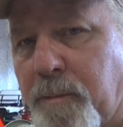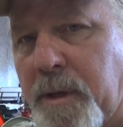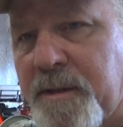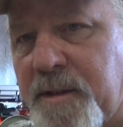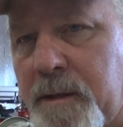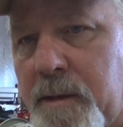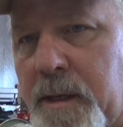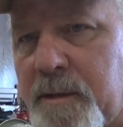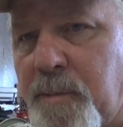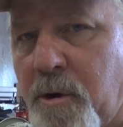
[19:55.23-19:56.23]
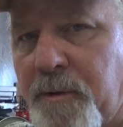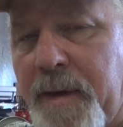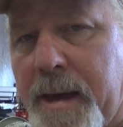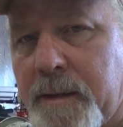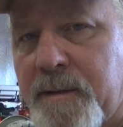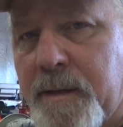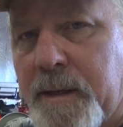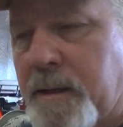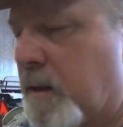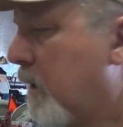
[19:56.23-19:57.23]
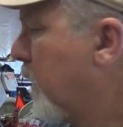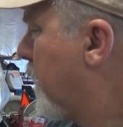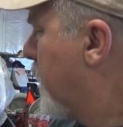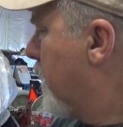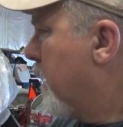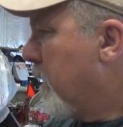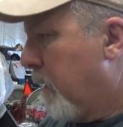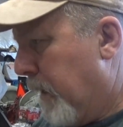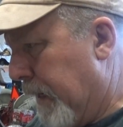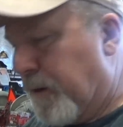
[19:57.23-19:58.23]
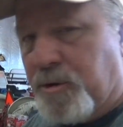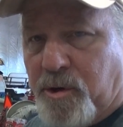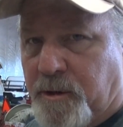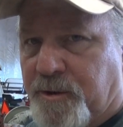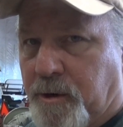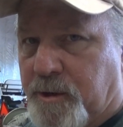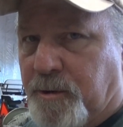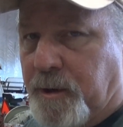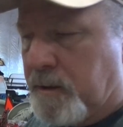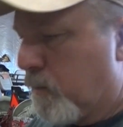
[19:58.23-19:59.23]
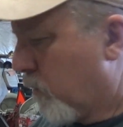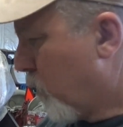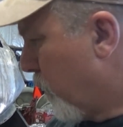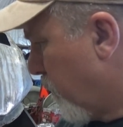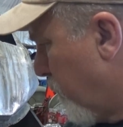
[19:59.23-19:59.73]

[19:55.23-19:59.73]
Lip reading: Plus, it's part of that inner trunk structure that we're going to